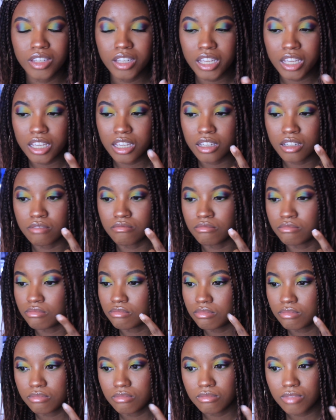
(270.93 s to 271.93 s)
and
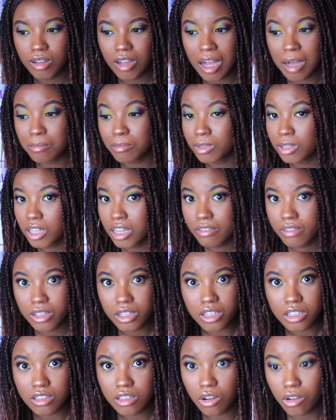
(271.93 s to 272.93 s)
I'm loving
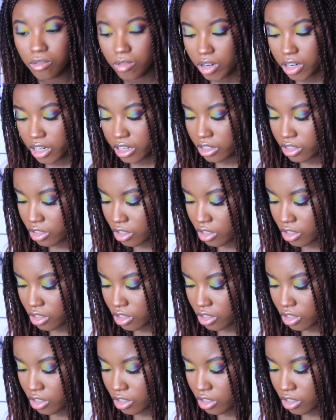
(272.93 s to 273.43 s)
it so far.